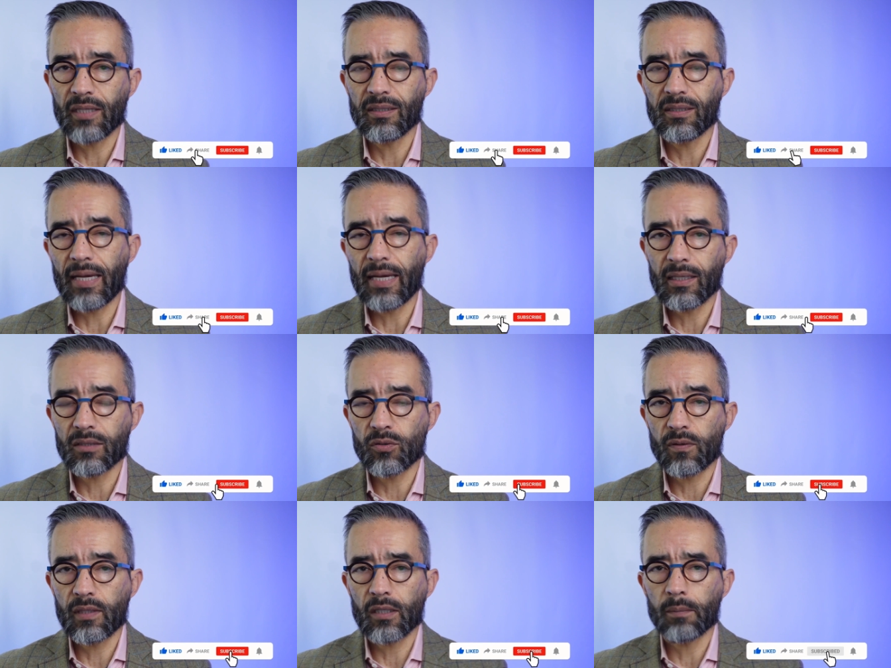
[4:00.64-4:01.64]
to hit like,
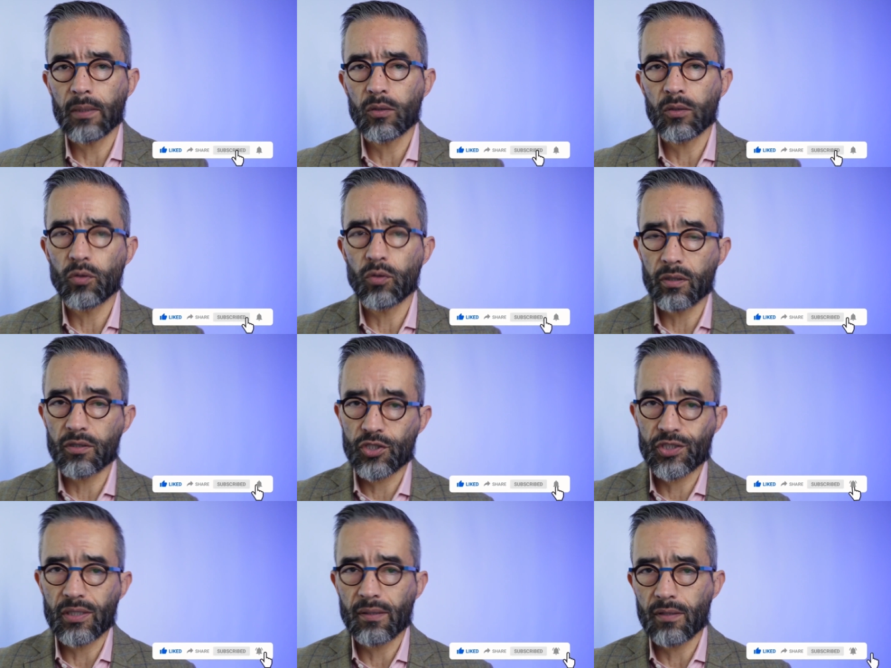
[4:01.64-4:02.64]
and to think about who you're going
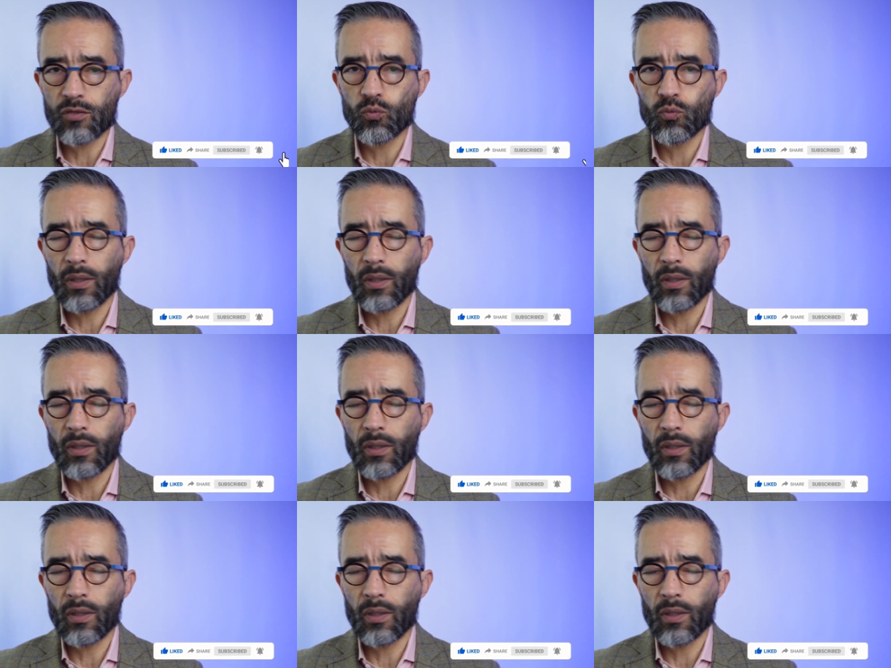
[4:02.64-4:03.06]
to share this